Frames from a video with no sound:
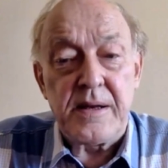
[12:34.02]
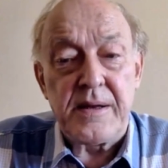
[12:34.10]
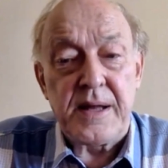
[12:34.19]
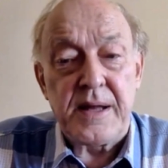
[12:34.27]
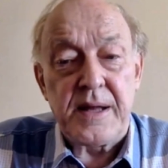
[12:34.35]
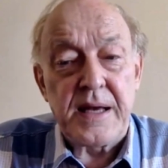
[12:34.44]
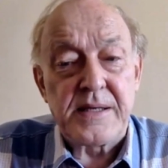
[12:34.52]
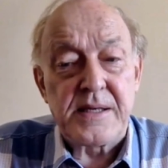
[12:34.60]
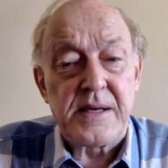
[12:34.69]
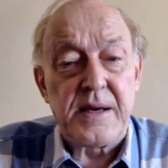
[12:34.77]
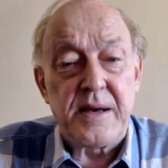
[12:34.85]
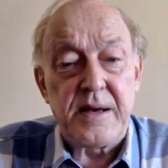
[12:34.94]

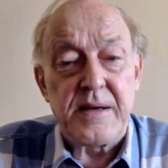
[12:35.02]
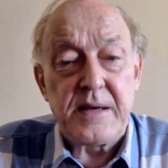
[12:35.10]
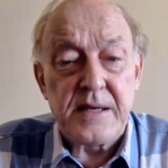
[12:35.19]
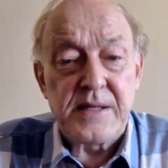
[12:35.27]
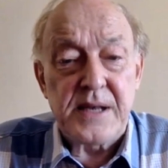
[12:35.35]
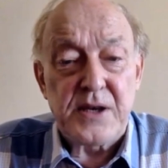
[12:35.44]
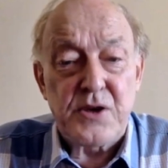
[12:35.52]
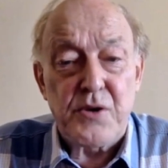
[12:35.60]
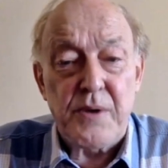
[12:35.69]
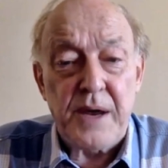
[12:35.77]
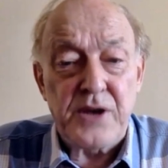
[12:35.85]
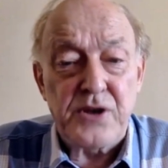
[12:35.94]
There's a
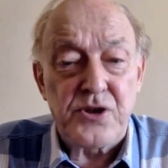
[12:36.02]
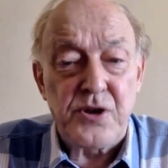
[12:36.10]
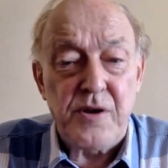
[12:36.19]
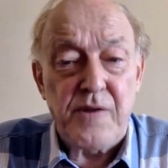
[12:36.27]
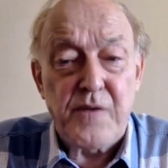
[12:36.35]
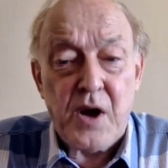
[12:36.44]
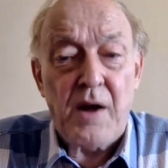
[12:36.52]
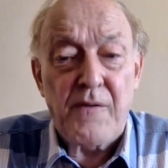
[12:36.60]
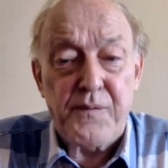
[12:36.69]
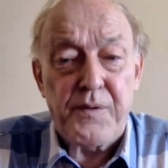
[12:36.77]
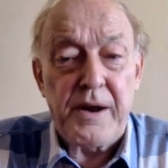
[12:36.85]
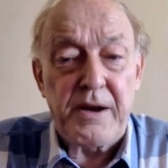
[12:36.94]
situation of
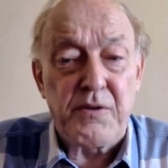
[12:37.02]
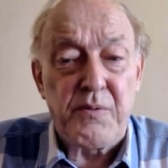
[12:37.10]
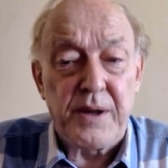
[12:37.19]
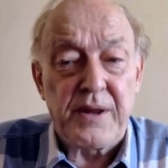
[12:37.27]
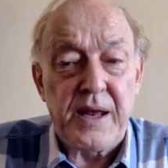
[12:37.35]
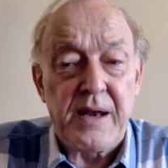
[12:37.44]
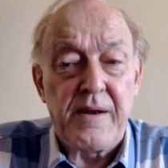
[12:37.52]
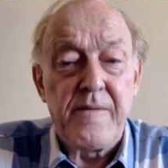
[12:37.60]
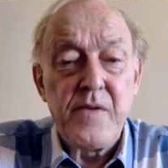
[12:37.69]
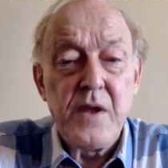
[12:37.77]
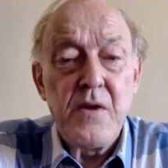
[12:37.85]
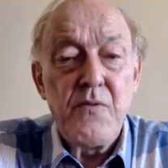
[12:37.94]
conflict within
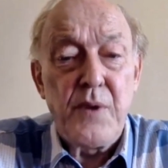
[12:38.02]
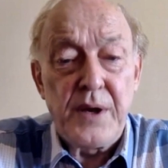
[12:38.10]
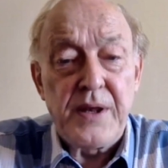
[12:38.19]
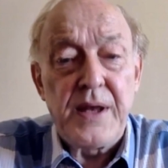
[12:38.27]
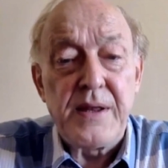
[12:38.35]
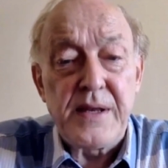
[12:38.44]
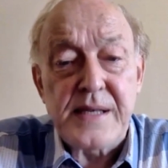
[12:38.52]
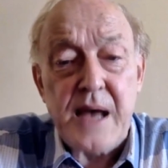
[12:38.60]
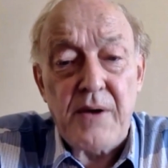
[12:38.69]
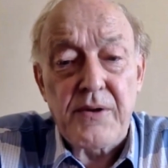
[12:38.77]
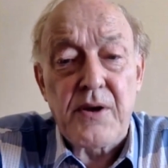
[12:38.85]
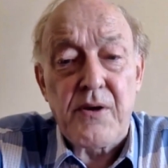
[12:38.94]
the
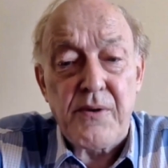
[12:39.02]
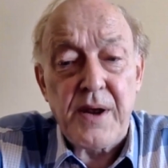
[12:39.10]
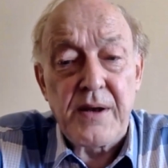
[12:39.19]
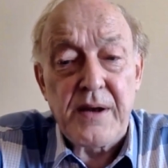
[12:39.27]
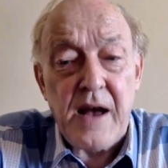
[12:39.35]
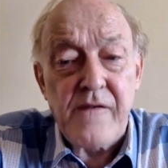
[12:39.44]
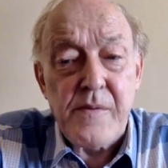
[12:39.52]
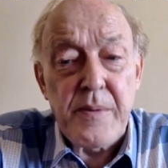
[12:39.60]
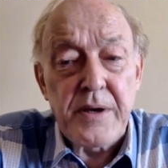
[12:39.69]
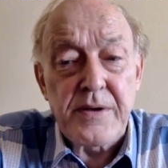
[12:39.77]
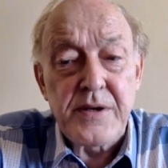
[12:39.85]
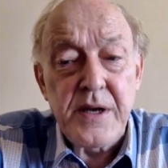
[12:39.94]
South Korean
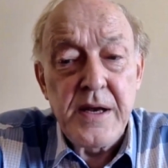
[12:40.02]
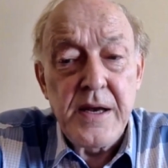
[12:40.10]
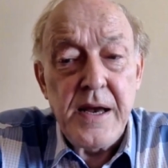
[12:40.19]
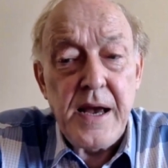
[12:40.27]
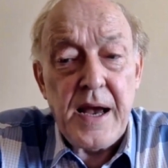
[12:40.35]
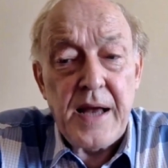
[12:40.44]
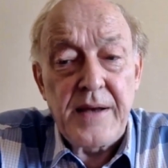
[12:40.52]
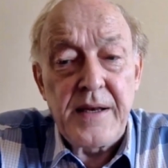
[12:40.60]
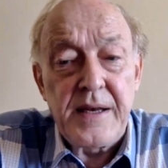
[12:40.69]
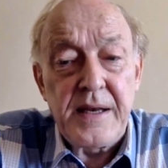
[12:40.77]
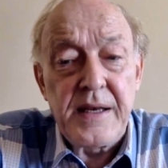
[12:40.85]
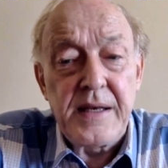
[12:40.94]
government, and
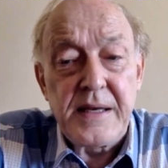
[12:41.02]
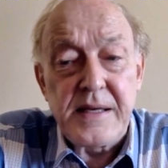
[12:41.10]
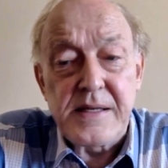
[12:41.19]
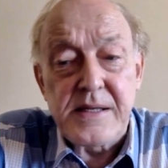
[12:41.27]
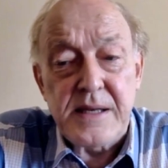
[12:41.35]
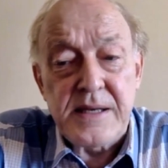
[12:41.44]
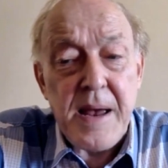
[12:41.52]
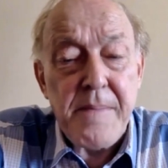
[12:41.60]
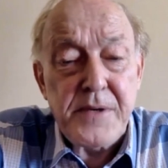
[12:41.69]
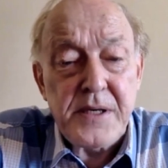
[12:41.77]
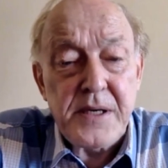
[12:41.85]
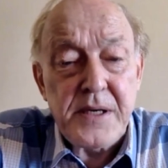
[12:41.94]
he is
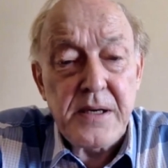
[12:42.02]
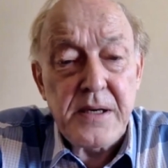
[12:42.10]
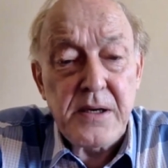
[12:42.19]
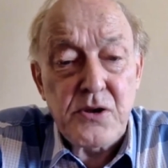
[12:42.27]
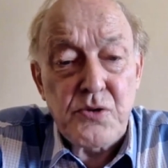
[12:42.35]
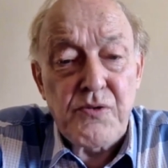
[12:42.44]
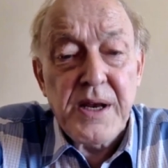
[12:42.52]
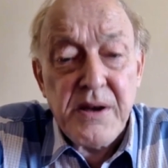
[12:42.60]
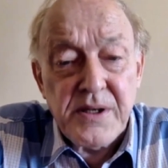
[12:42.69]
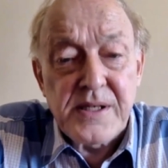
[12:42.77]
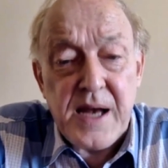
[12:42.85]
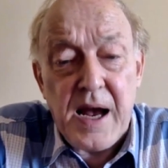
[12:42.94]
attempting to
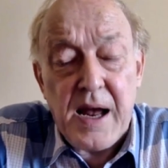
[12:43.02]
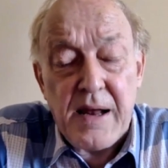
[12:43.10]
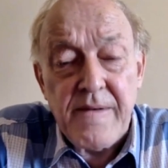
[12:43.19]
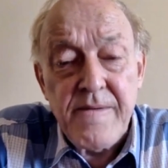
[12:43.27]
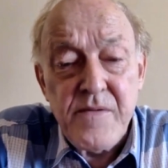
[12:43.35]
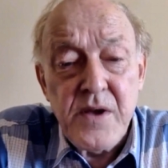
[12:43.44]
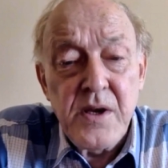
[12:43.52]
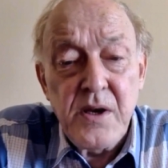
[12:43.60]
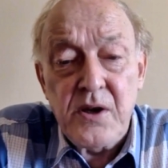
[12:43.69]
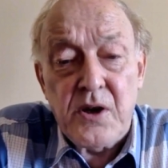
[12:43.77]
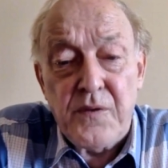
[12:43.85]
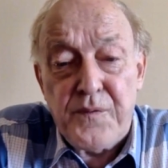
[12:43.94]
reconcile
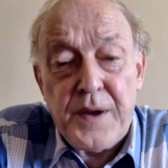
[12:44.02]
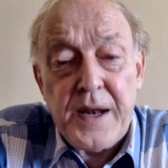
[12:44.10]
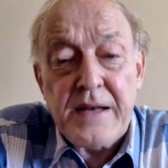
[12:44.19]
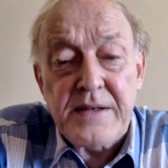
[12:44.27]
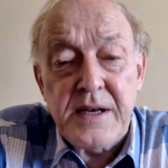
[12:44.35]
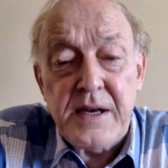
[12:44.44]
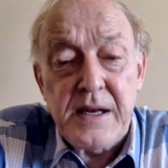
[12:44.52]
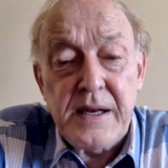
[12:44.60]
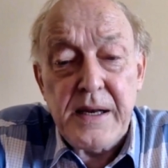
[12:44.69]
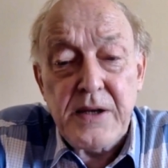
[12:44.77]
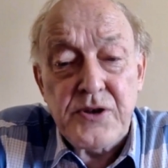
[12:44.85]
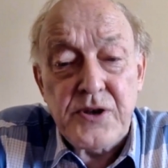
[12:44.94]
conflicting
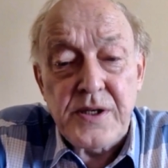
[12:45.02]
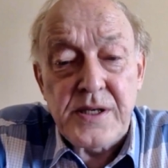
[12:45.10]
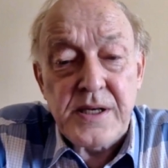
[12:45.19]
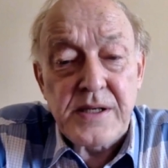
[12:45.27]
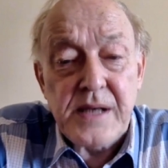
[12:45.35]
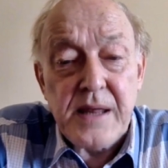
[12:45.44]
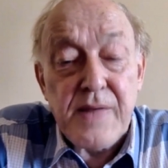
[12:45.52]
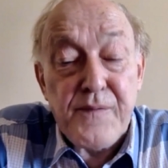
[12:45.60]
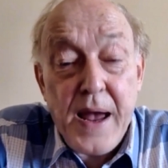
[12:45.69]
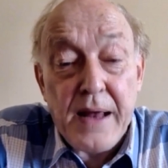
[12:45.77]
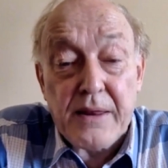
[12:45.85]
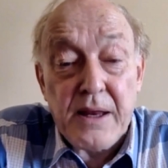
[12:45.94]
allegiances. And the
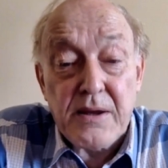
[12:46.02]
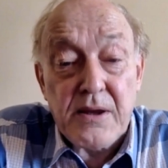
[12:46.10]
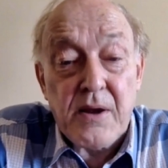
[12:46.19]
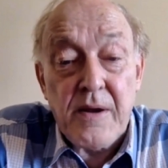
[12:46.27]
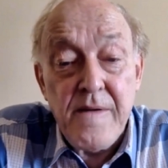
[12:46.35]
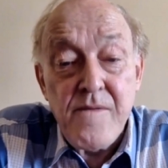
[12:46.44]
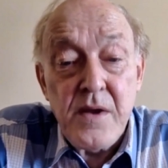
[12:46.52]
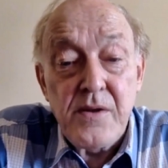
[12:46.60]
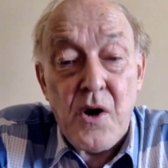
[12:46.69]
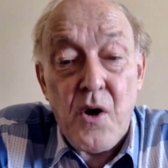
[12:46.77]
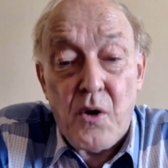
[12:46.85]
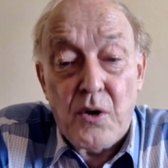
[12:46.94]
fact that
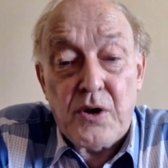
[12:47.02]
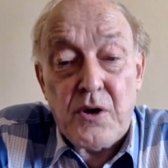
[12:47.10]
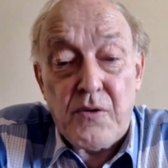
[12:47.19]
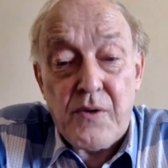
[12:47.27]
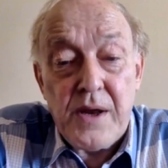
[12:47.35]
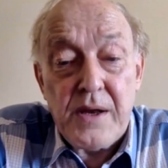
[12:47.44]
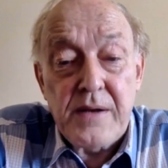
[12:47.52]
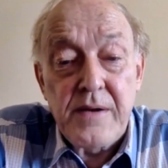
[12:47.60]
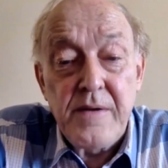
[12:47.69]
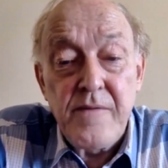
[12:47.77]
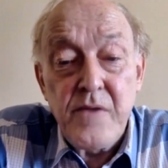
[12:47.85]
the whole Korean